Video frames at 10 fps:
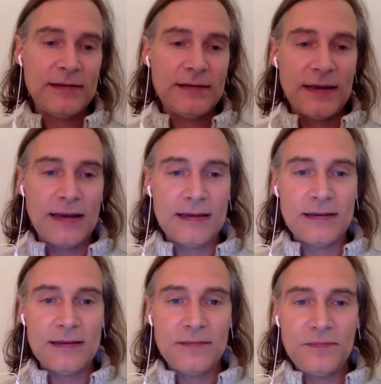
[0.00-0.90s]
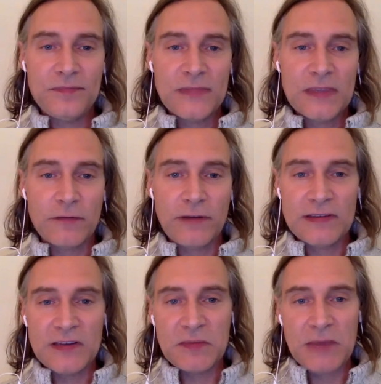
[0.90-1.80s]
And so
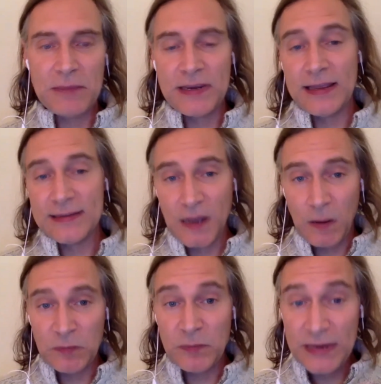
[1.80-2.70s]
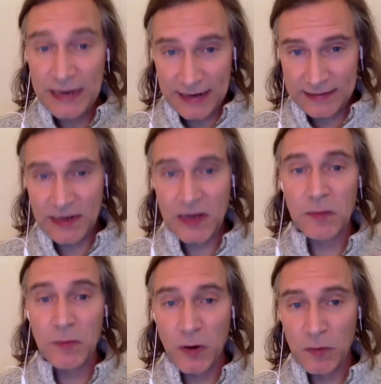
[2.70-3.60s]
resonance mapping has helped me to
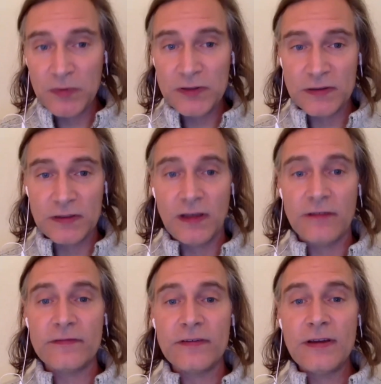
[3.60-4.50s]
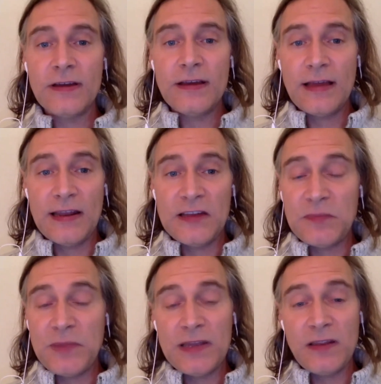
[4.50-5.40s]
come home to love. And it's
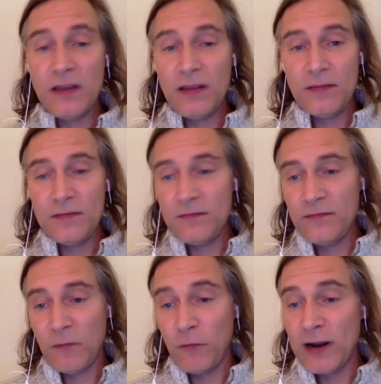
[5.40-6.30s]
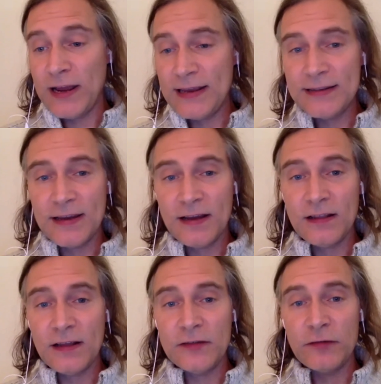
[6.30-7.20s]
been, from what I can tell,
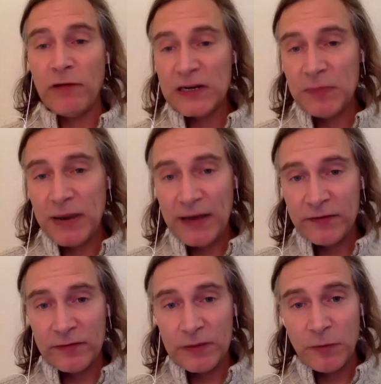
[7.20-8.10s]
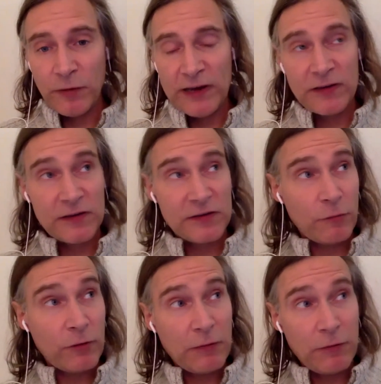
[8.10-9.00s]
a direct path of liberation. So
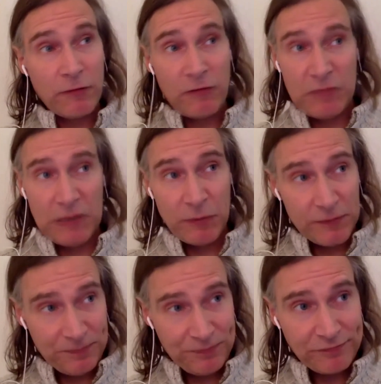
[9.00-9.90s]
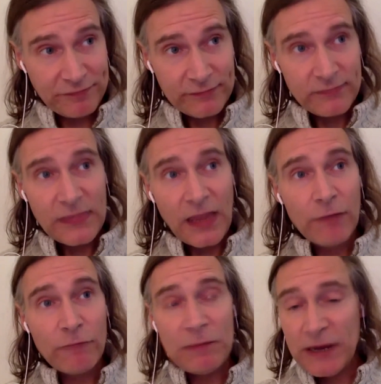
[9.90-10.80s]
when I work with people
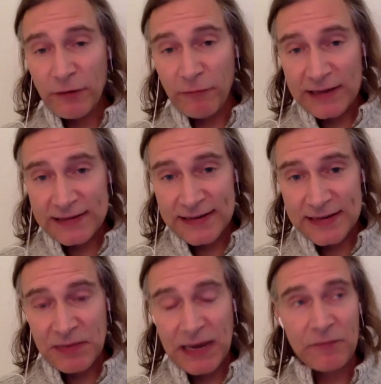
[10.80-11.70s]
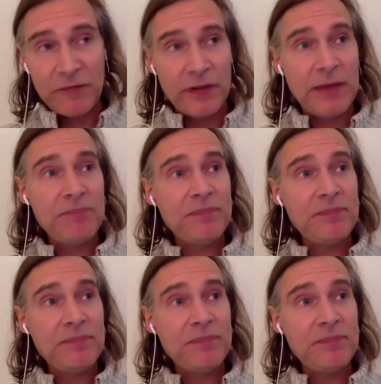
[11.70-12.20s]
and we make a resonance map for them,